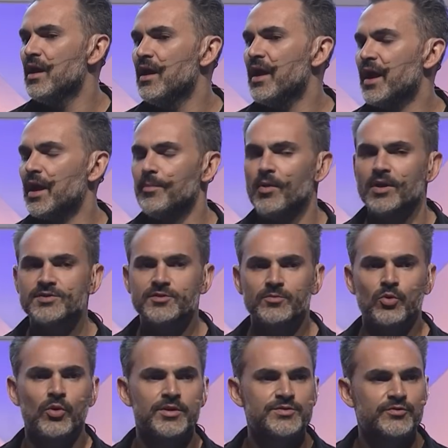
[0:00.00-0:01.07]
And I bought some
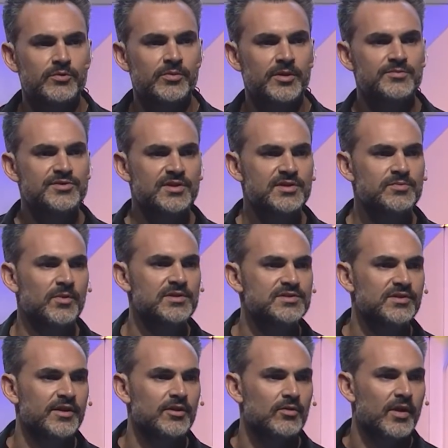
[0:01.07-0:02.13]
coins from him. 6 months
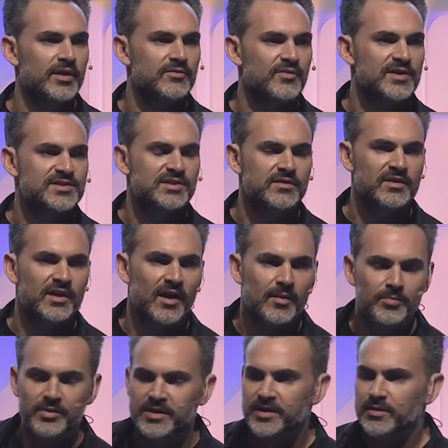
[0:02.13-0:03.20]
later, I invested in the
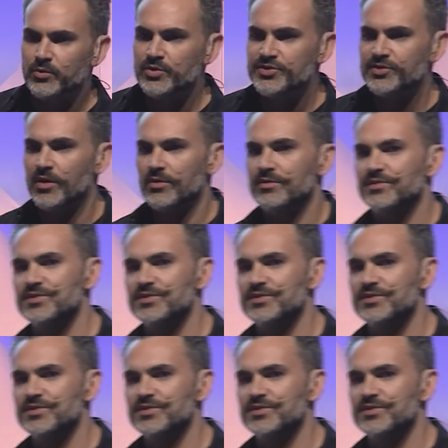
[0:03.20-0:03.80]
company, and we started to